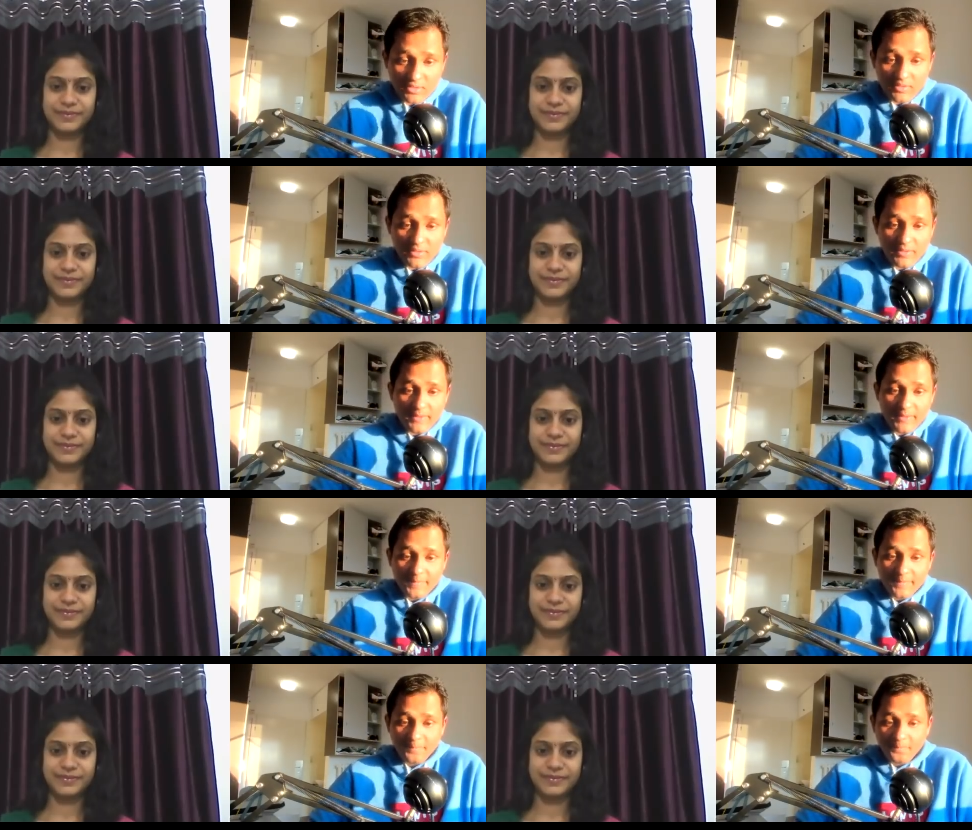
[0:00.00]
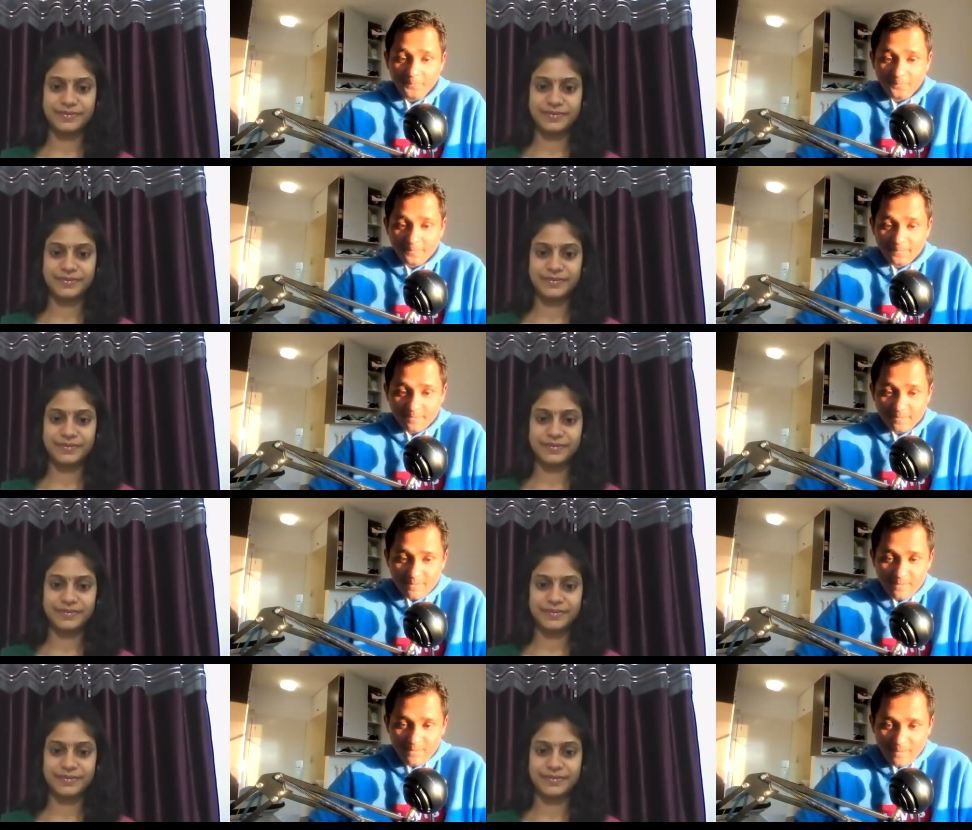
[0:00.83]

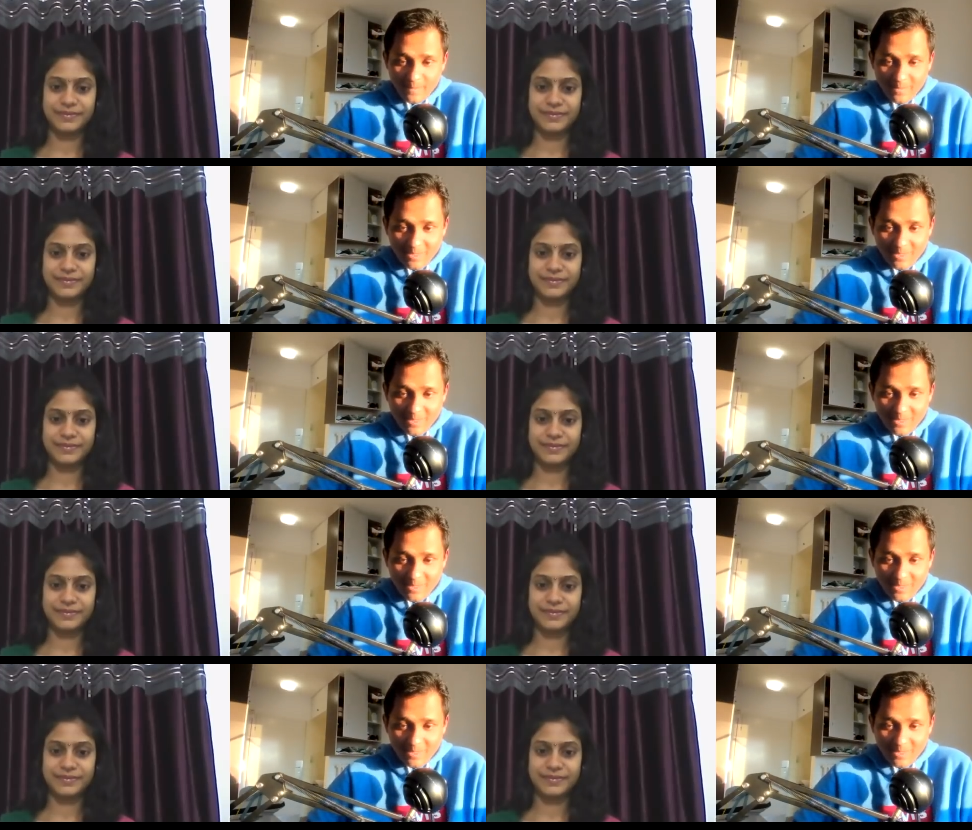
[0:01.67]
Nothing is said.